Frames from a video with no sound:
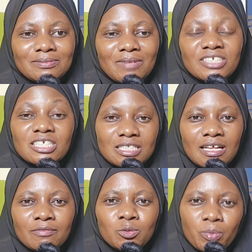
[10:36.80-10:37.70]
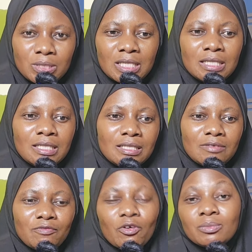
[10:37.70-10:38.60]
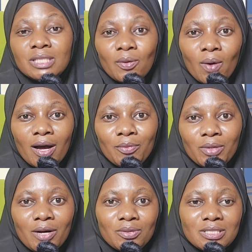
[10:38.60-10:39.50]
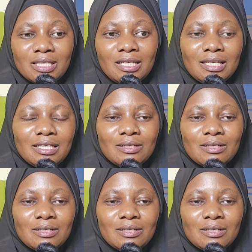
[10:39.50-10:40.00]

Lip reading: I just loved presenting from day one when I was a kid.